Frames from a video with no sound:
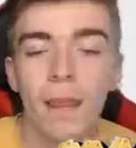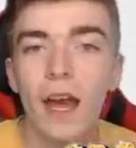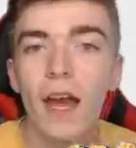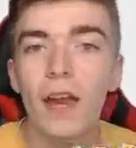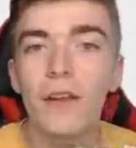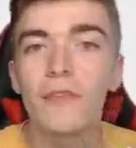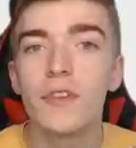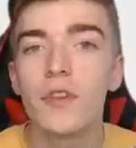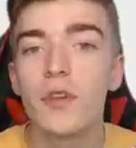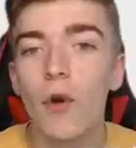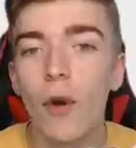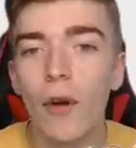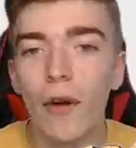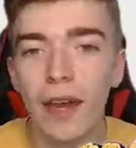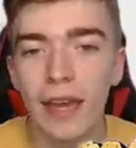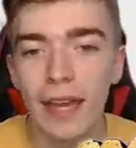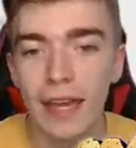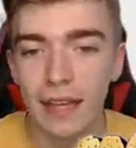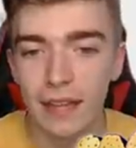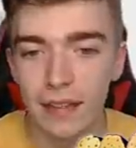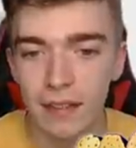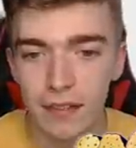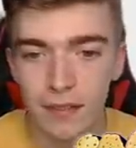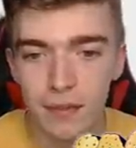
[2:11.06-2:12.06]

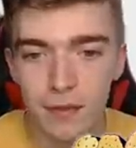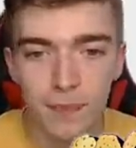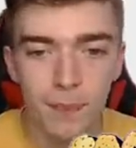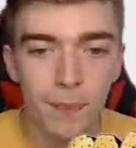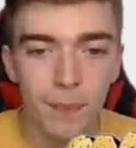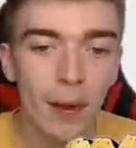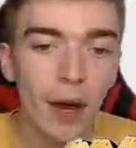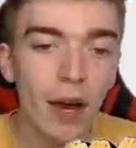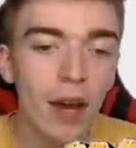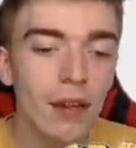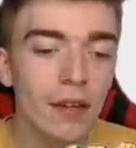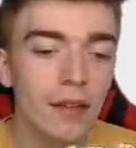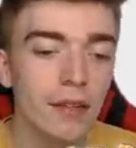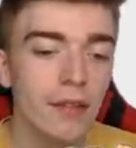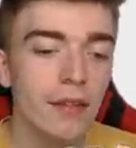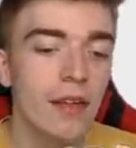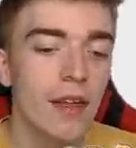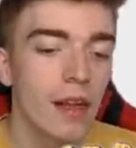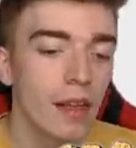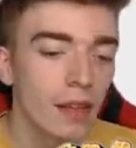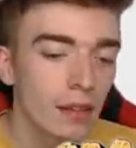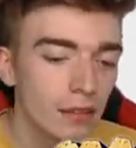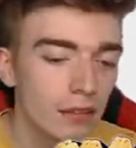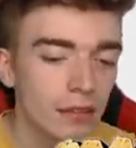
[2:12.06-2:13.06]
annoying. But
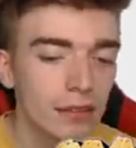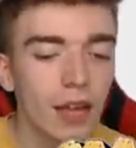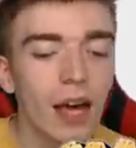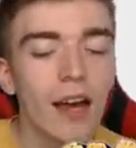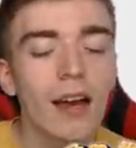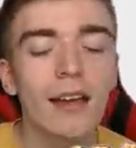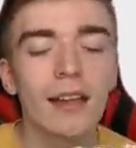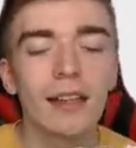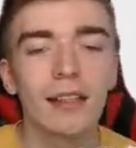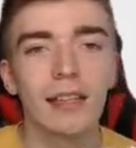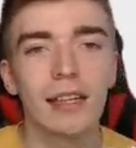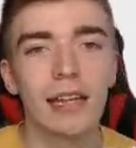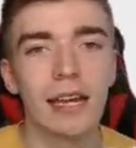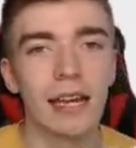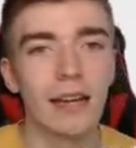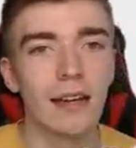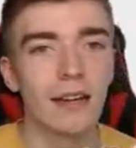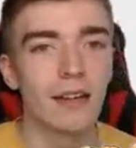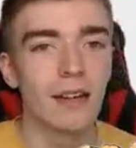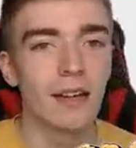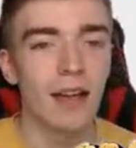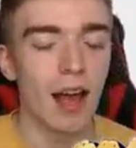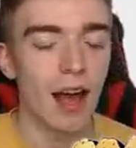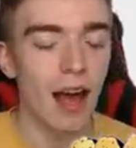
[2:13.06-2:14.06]

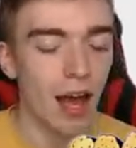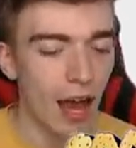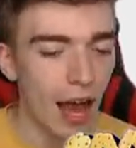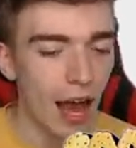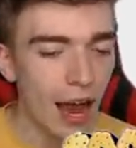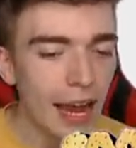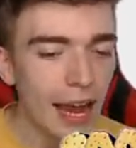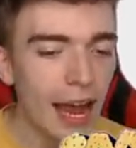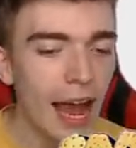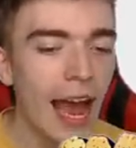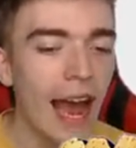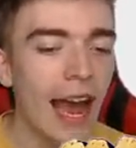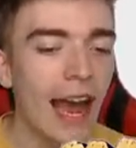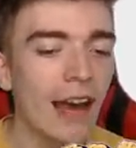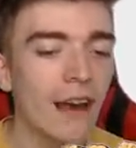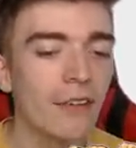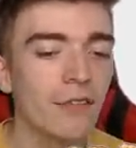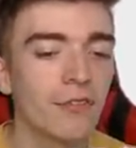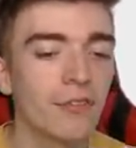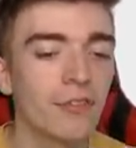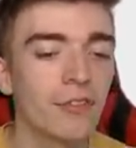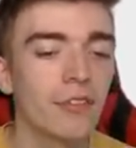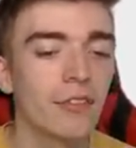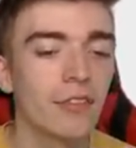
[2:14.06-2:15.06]
luckily, I
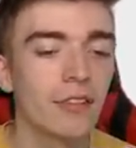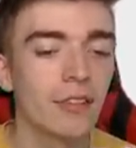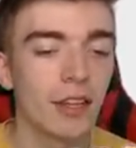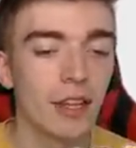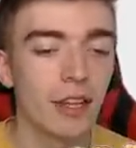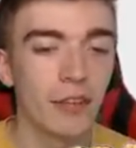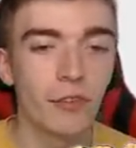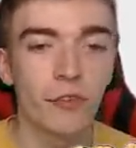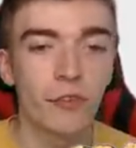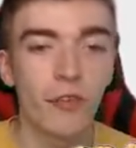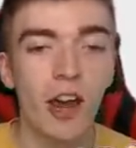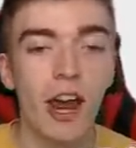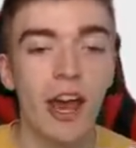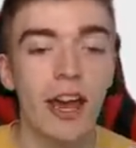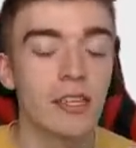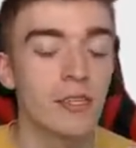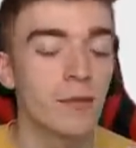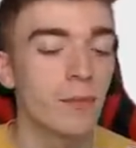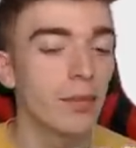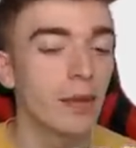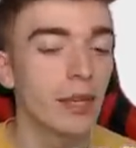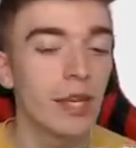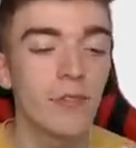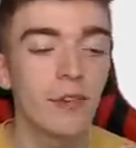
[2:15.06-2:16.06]
have a
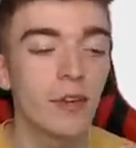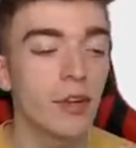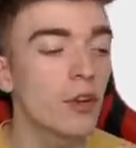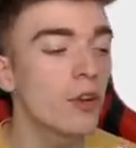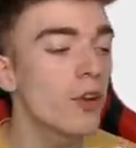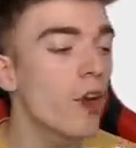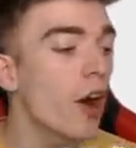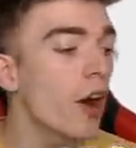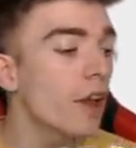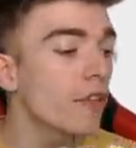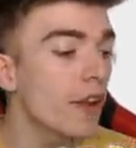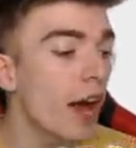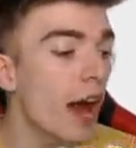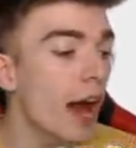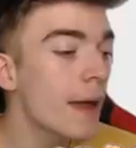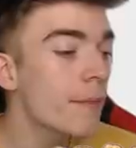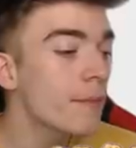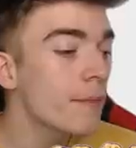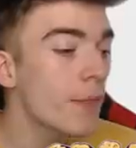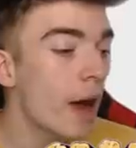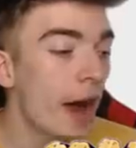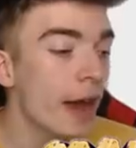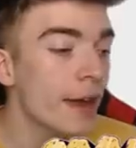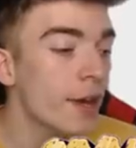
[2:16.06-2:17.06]
friend. Believe it or not,
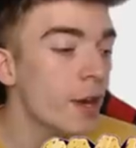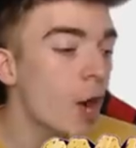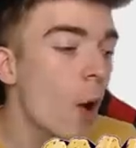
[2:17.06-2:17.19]
I